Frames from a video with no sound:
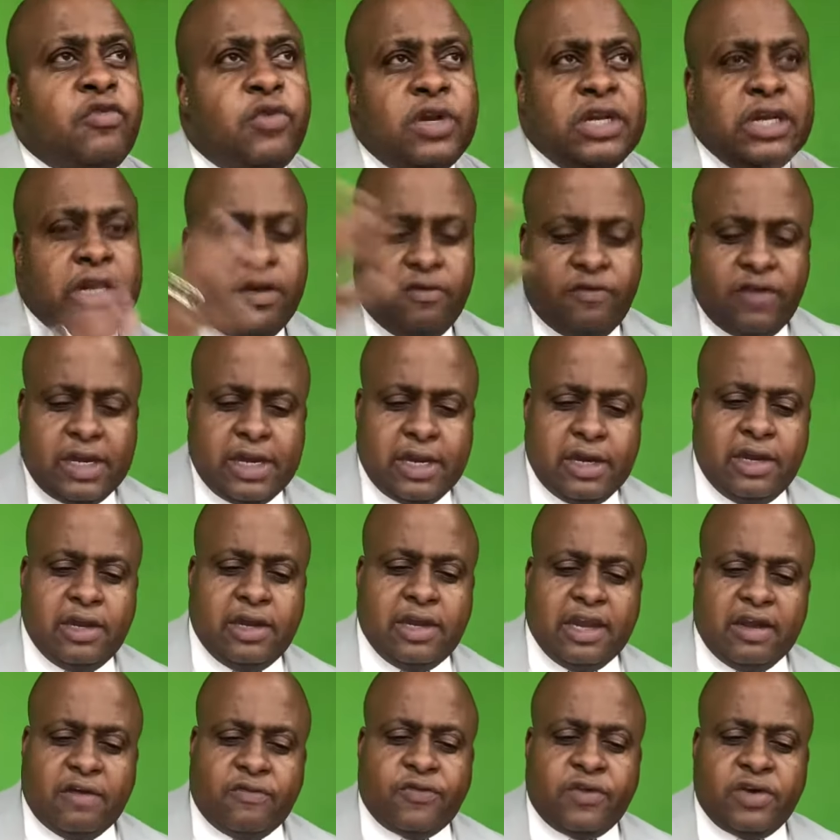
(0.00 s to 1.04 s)
We're living in a
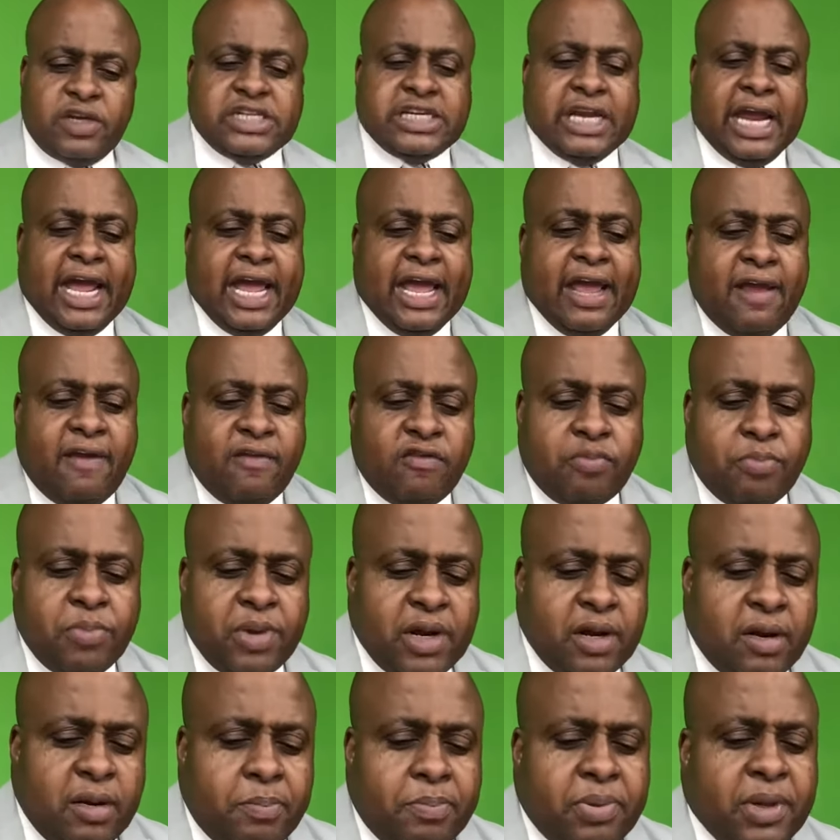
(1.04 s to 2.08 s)
different times,
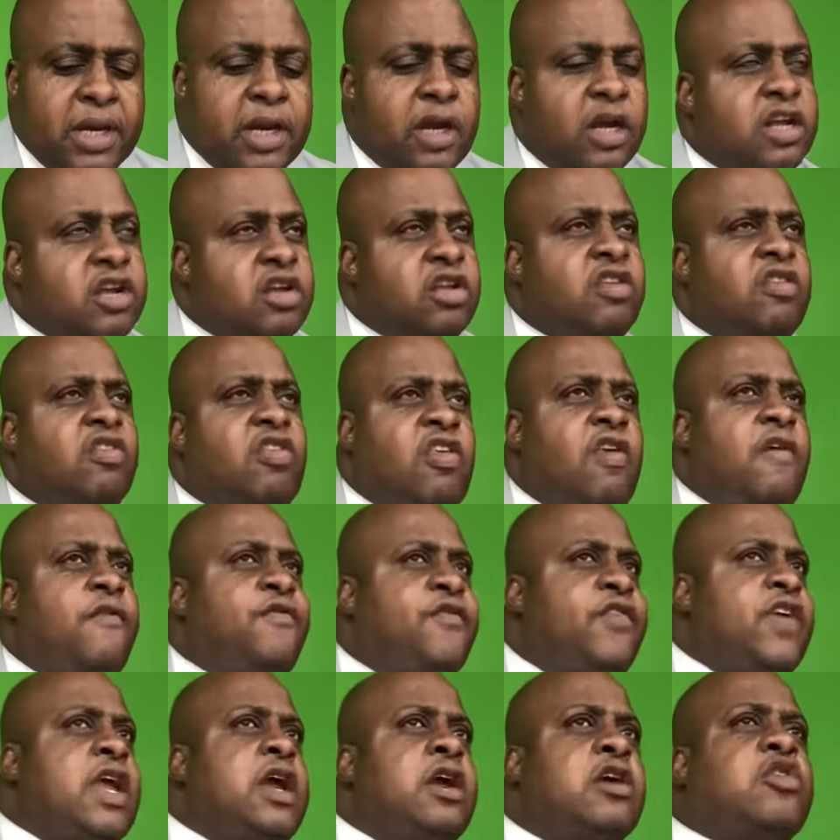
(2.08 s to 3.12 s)
but a
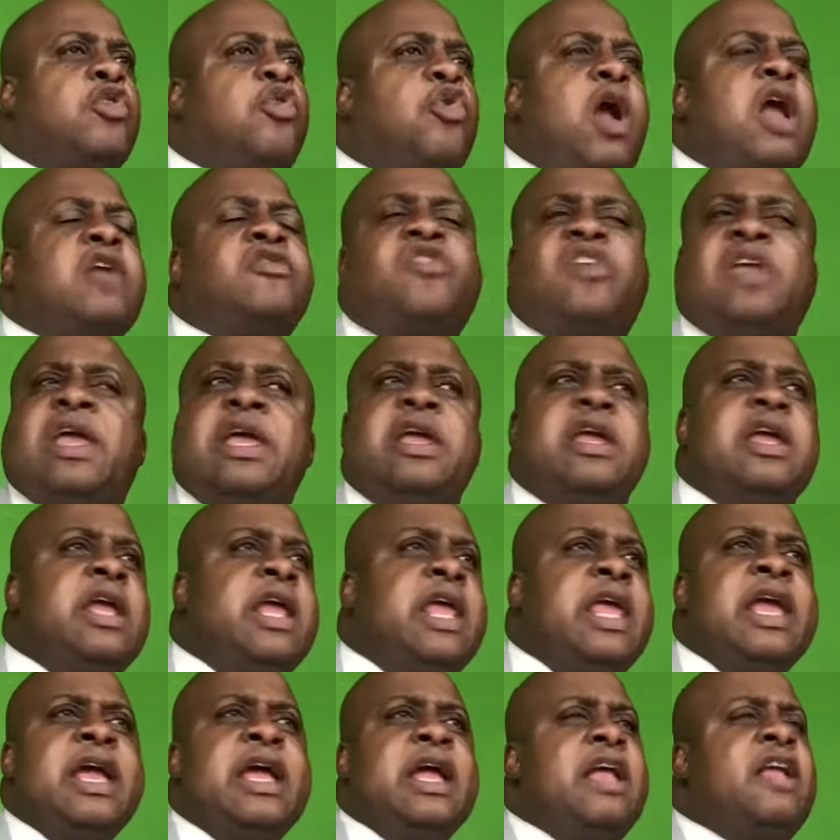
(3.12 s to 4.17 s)
severe crushing,
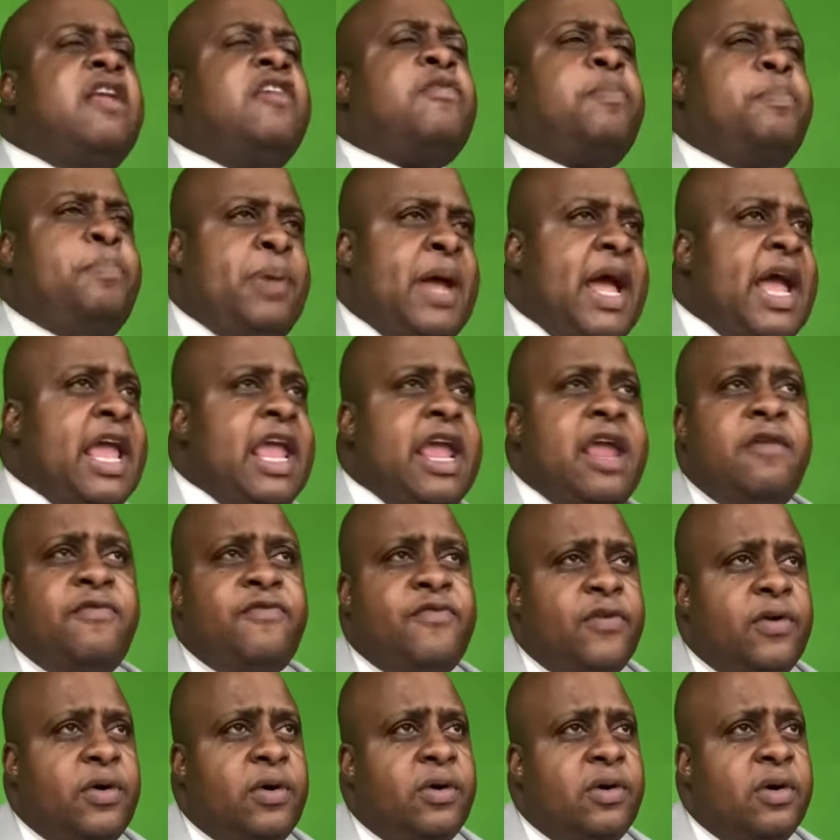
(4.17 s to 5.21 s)
it's
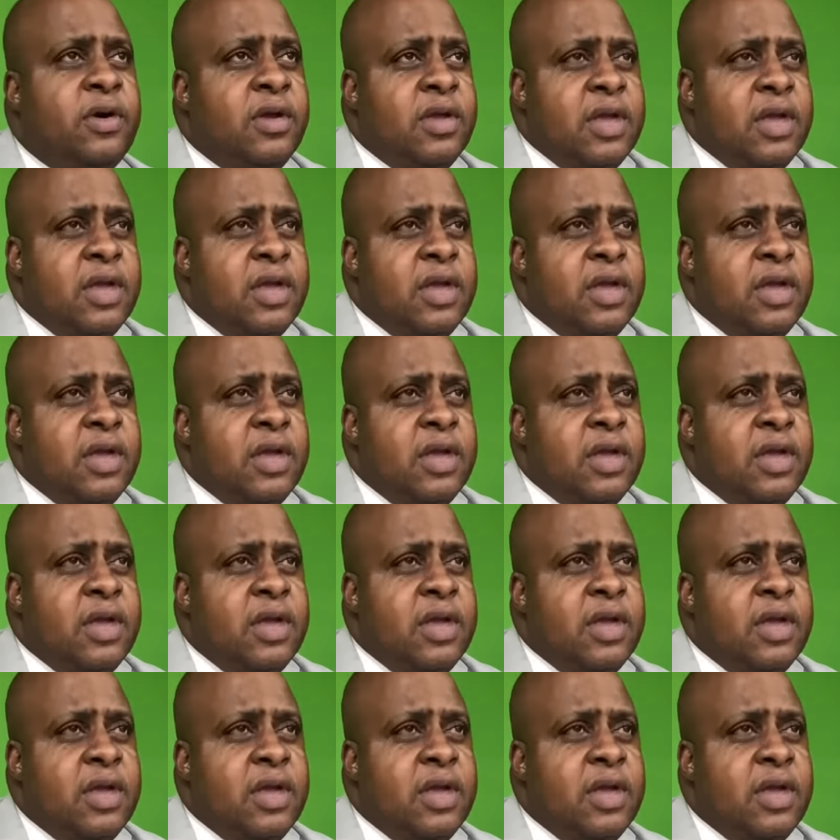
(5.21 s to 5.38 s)
painful.